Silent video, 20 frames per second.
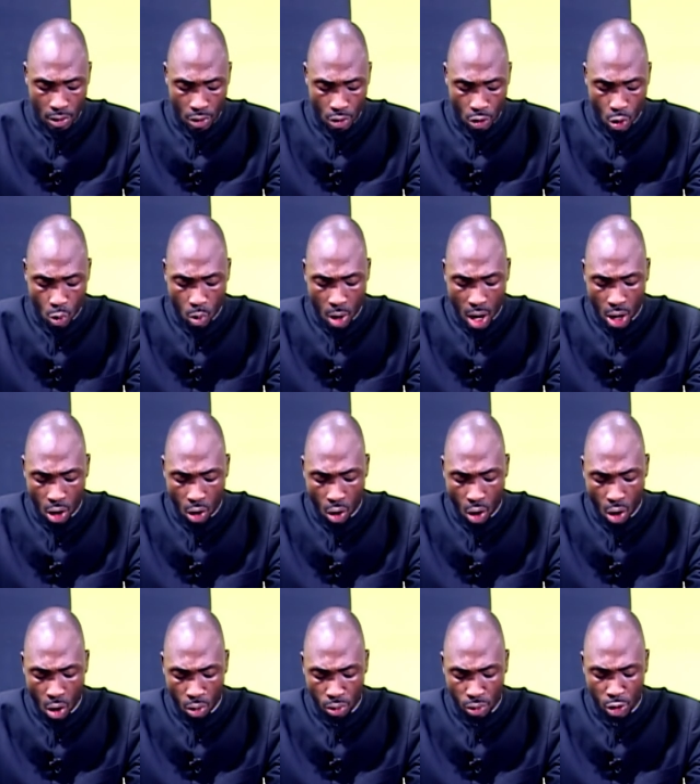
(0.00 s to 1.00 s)
You are
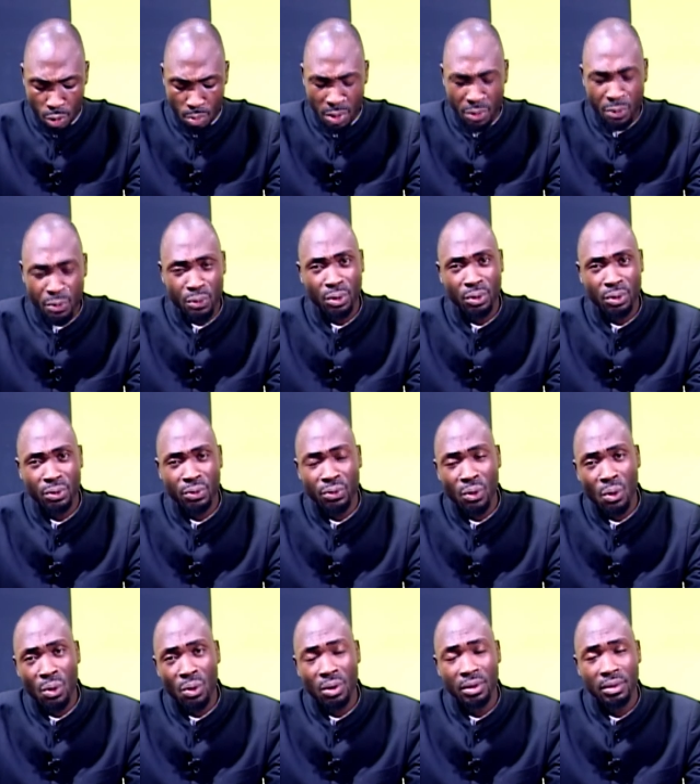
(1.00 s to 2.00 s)
called to be
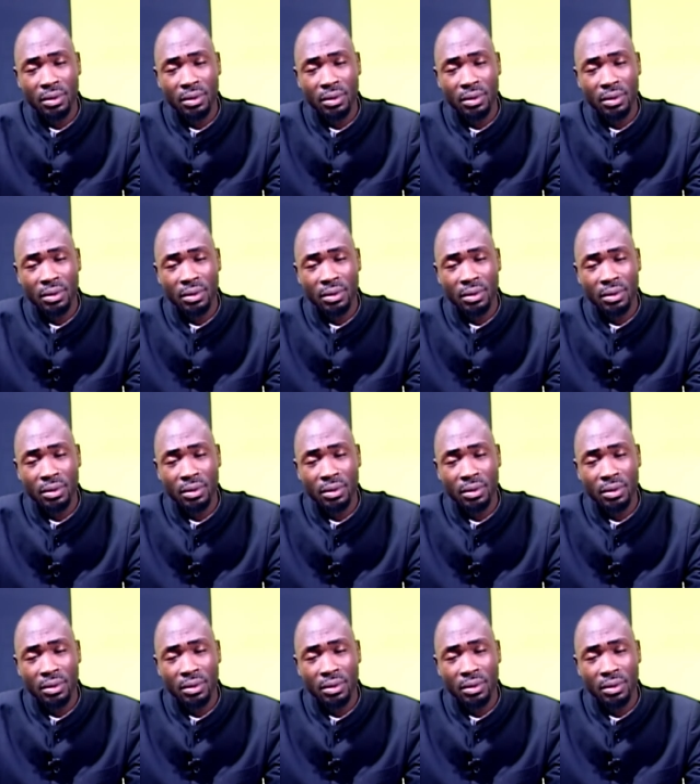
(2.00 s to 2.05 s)
fruitful.